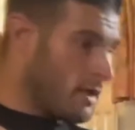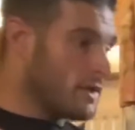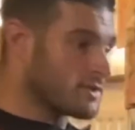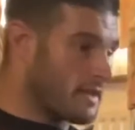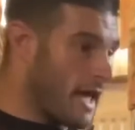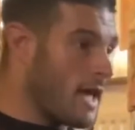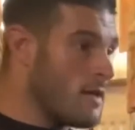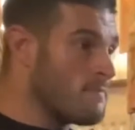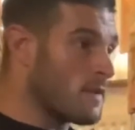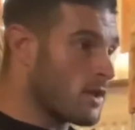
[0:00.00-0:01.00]
So there,
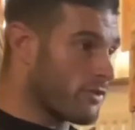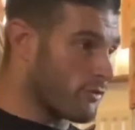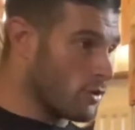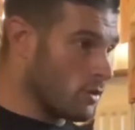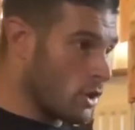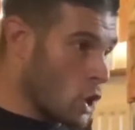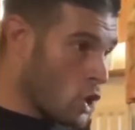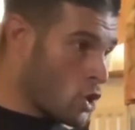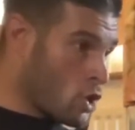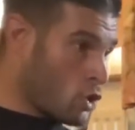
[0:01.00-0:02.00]
through,
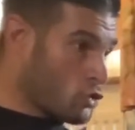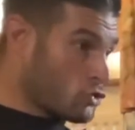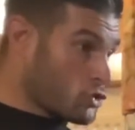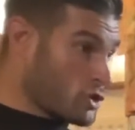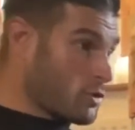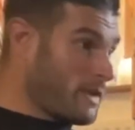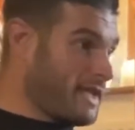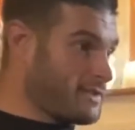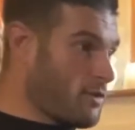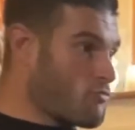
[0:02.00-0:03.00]

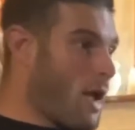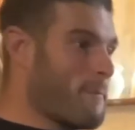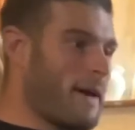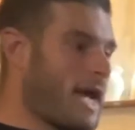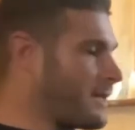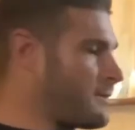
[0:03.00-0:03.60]
squeeze, right back,